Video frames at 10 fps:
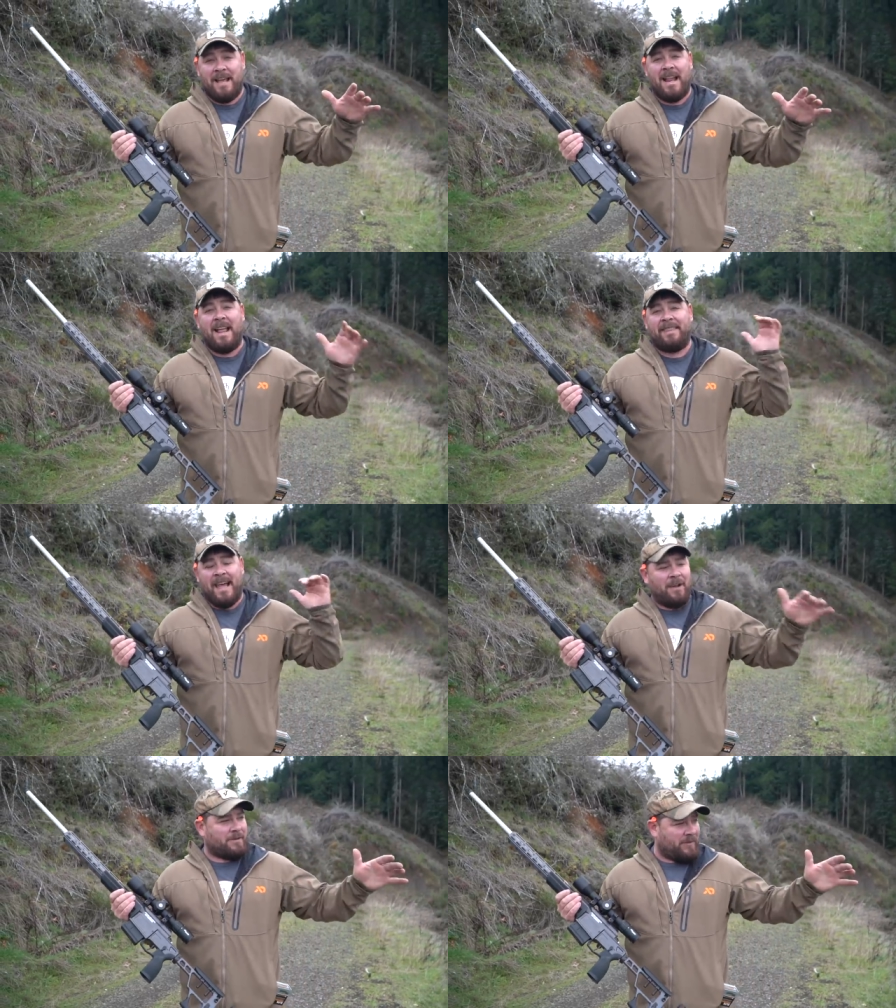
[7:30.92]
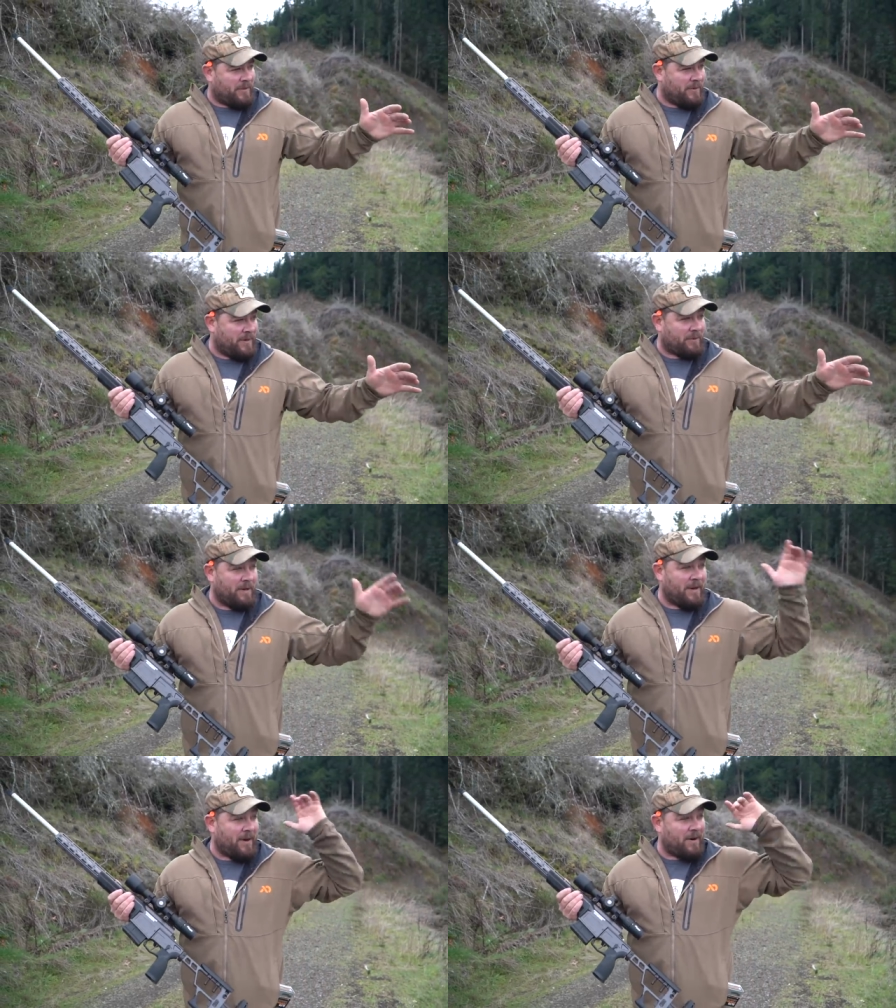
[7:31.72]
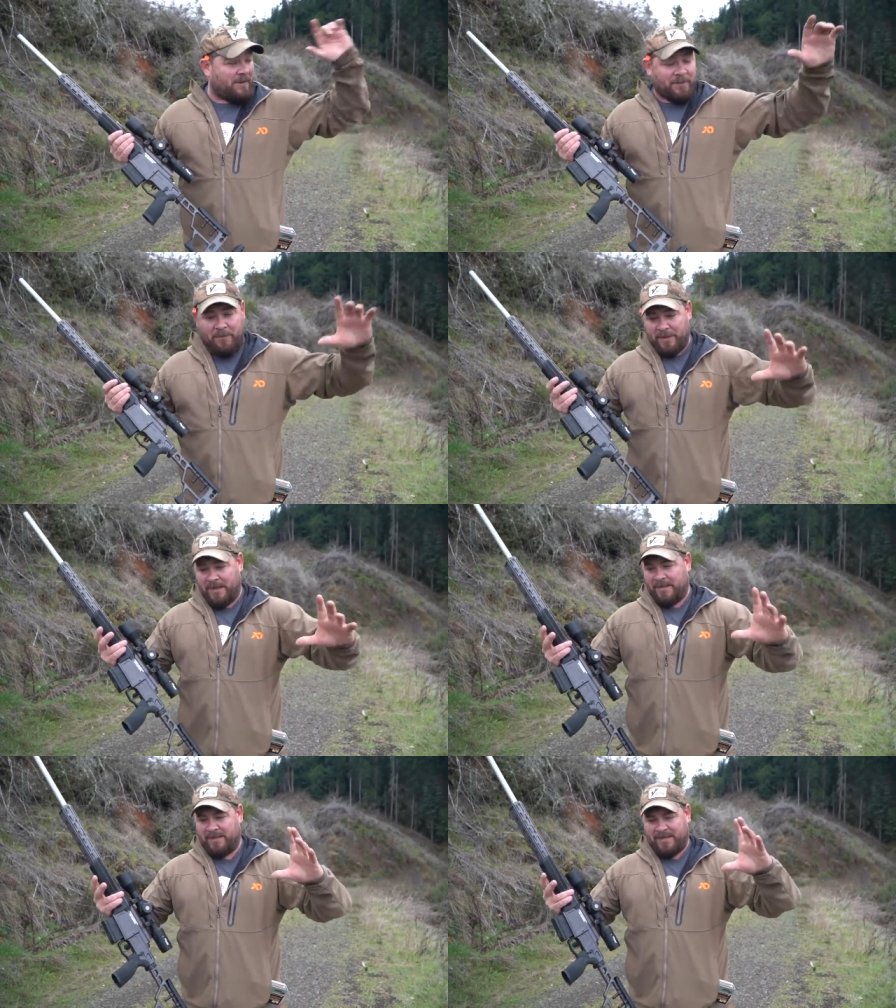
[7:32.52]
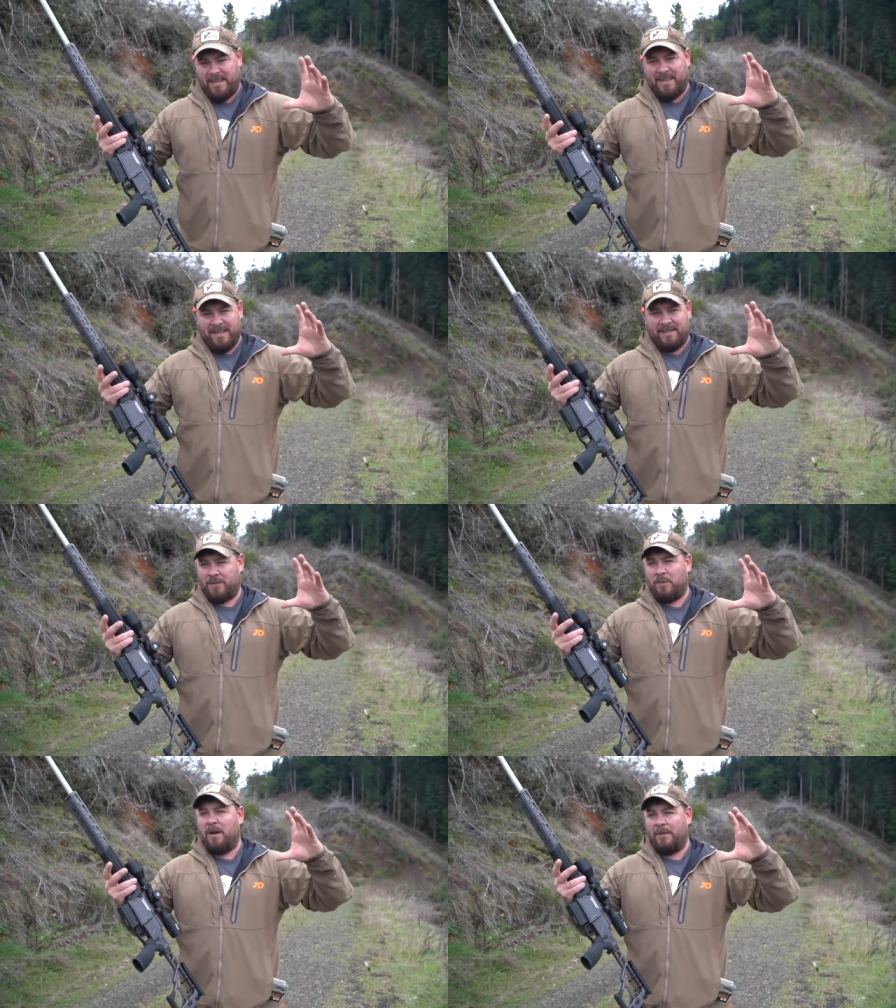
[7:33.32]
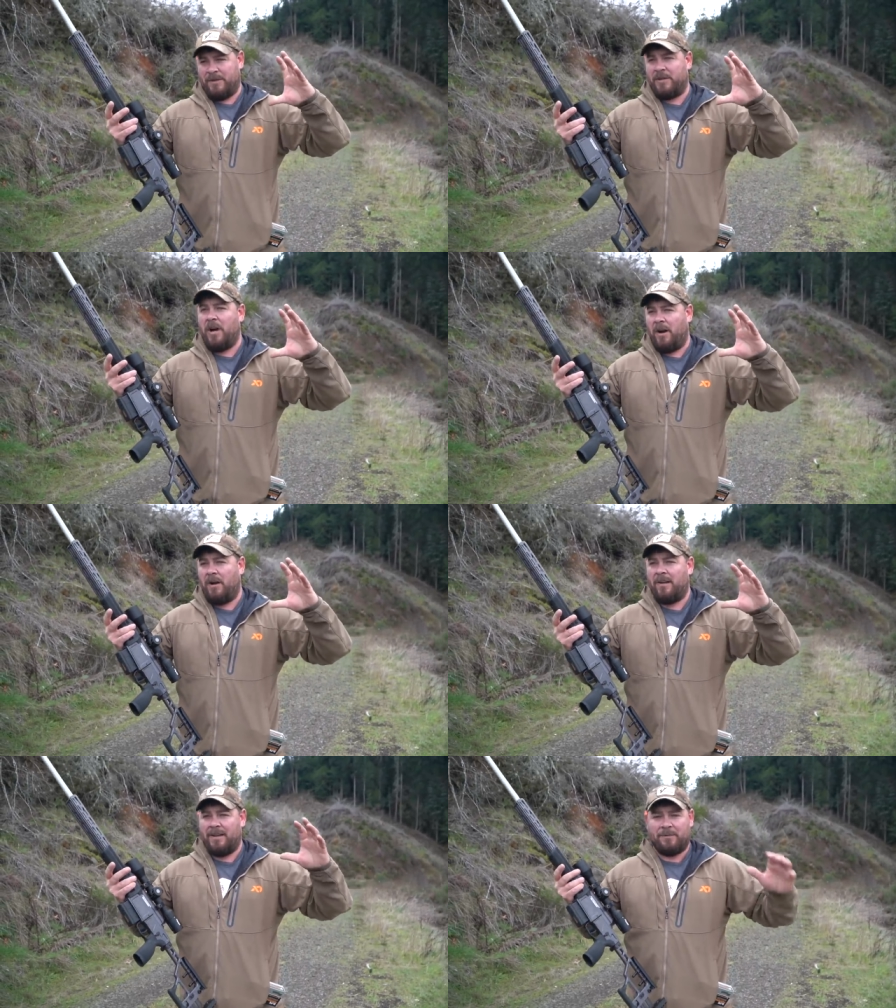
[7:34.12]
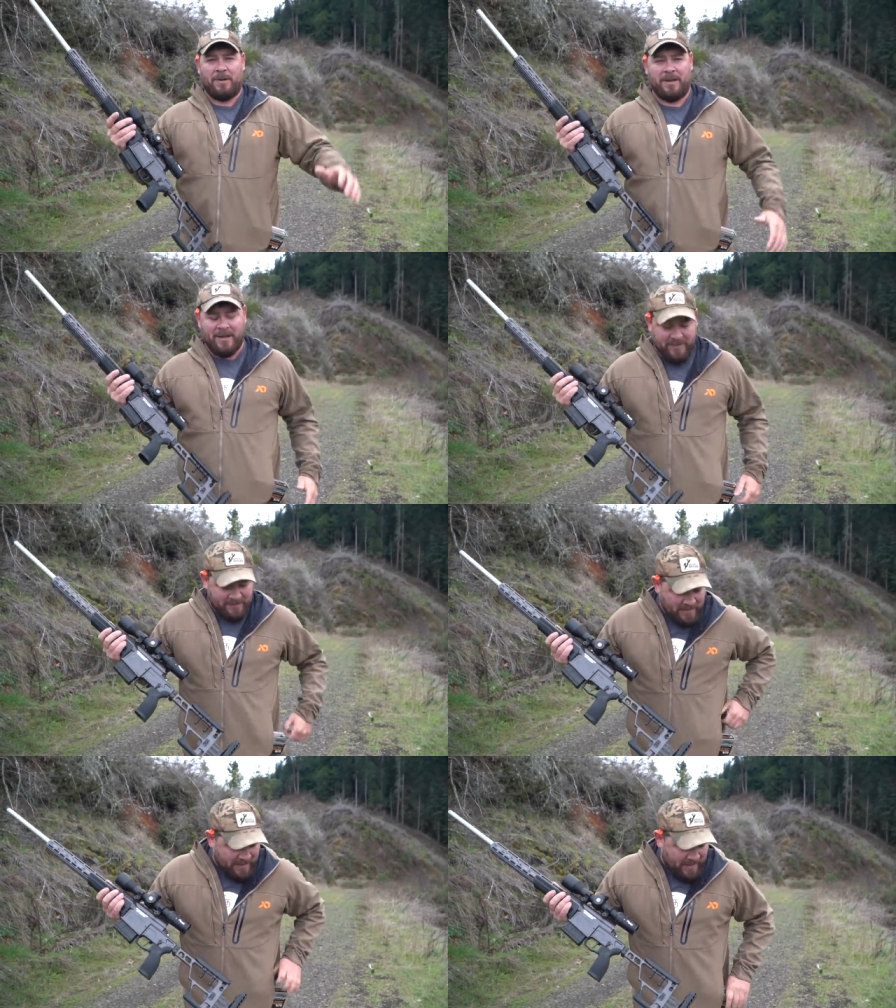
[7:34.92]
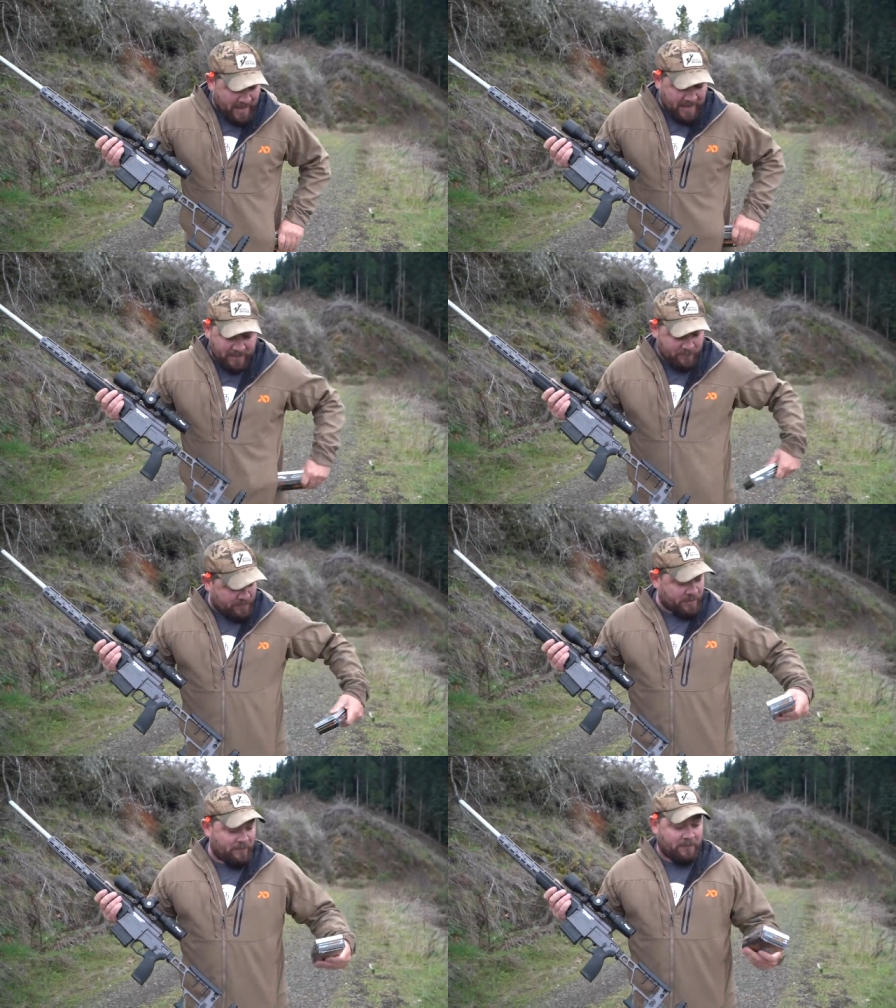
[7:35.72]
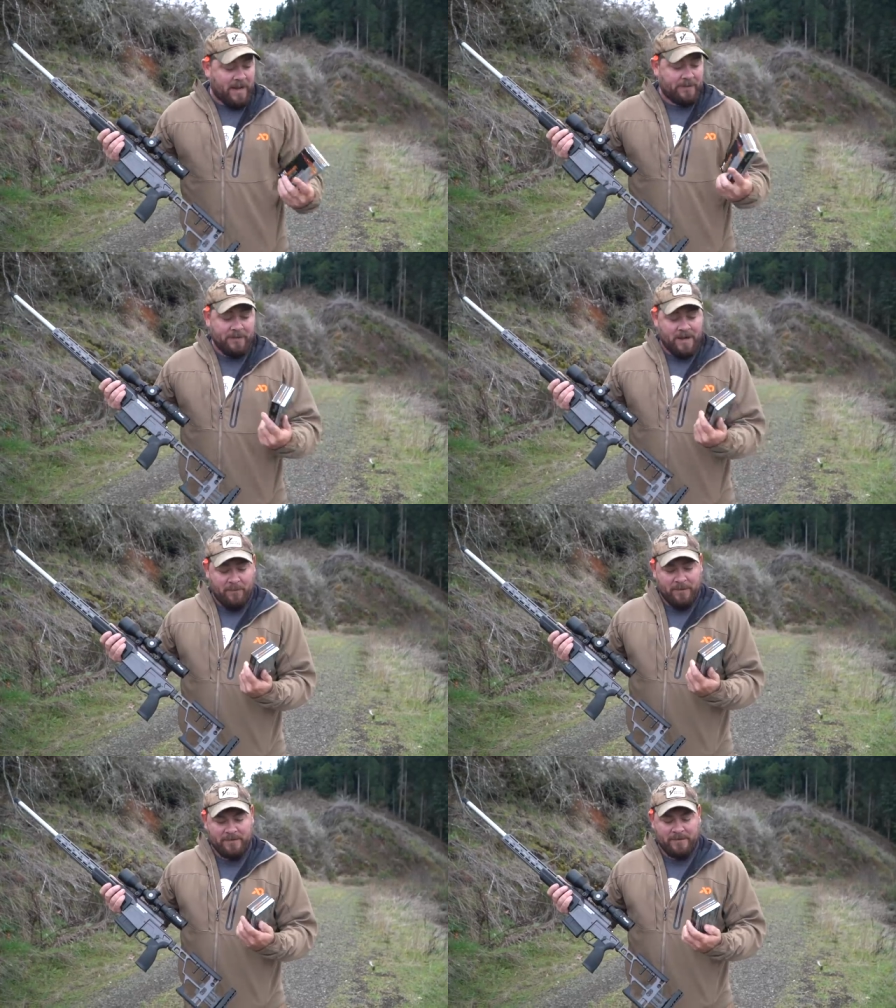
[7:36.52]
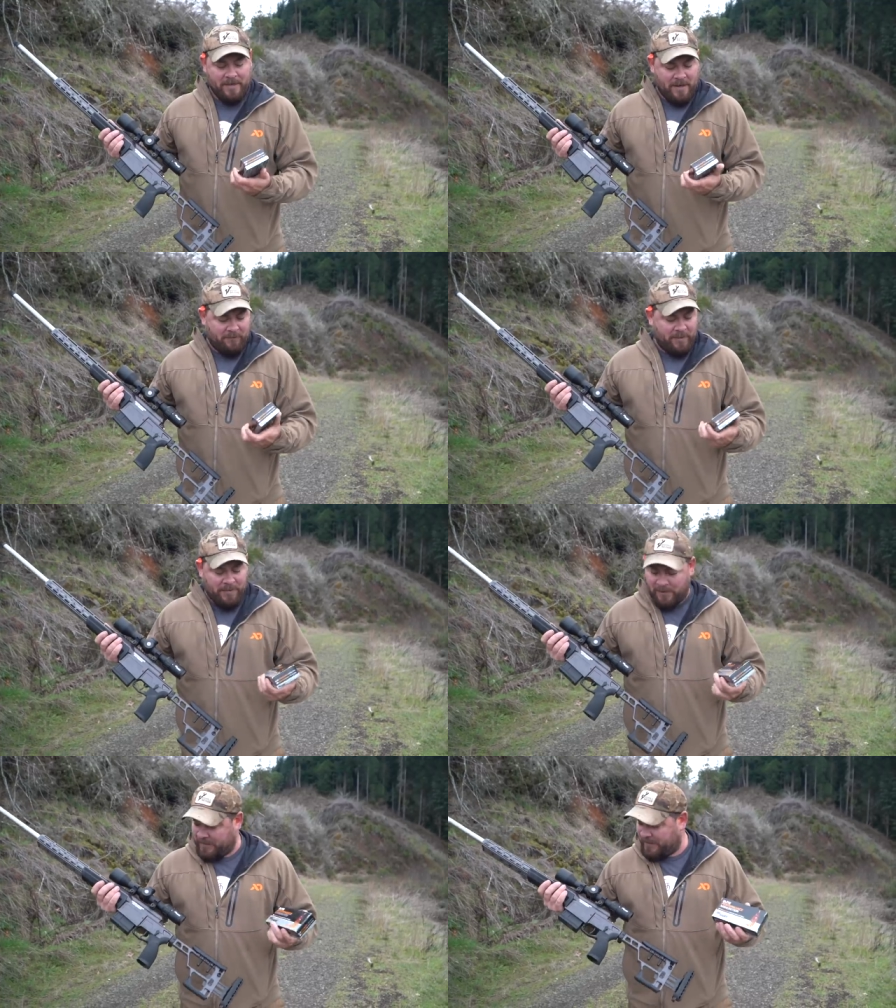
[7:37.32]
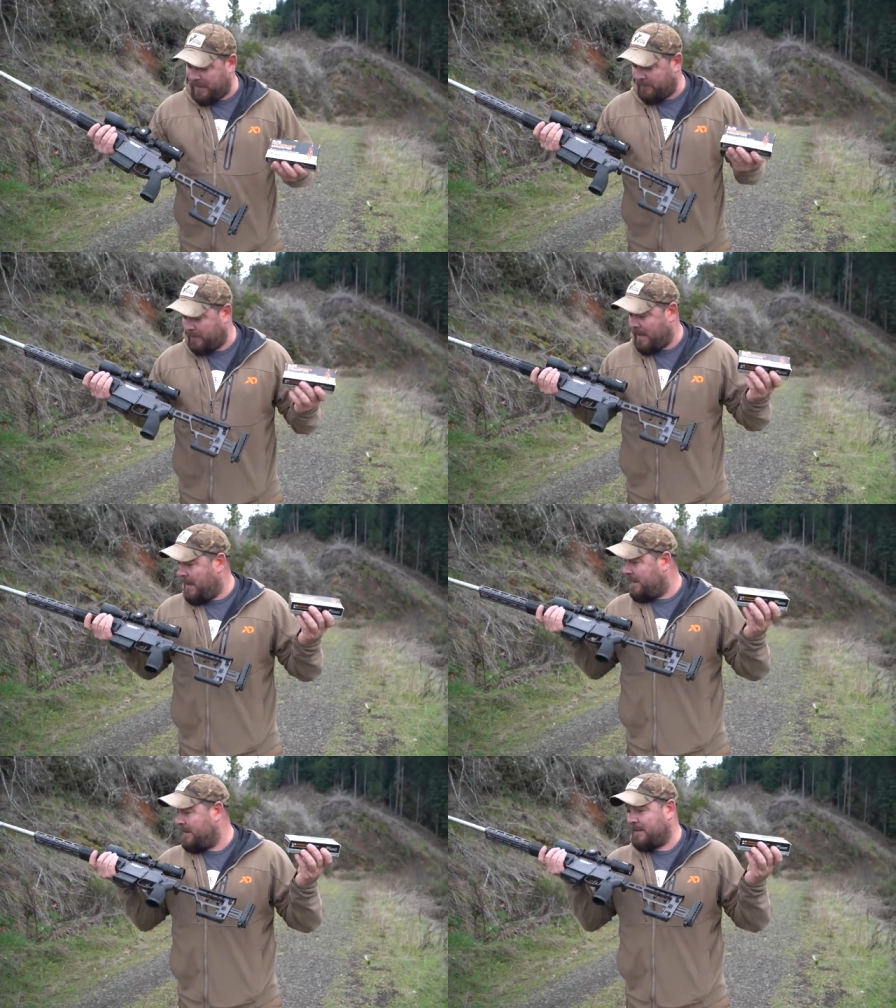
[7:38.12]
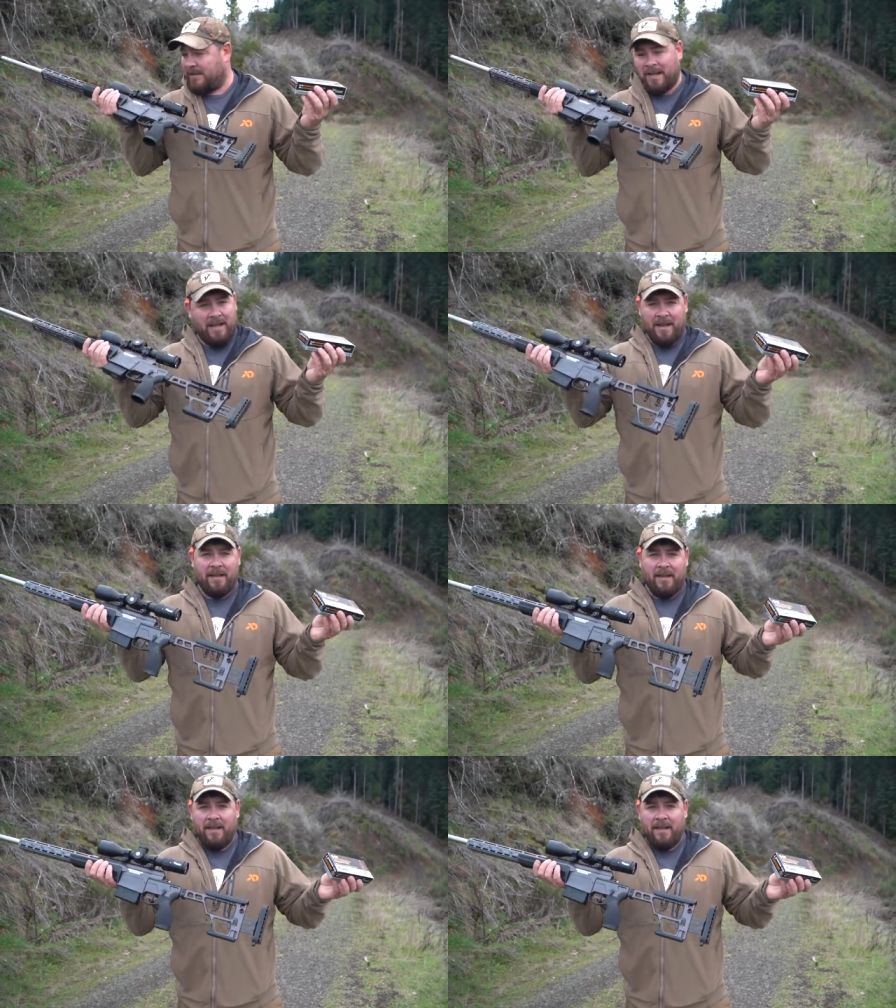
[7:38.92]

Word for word: at 1,033 yards from this, I think it's a 12 inch gong is what it is. And we're shooting factory ammo. This is not reloaded stuff. This is a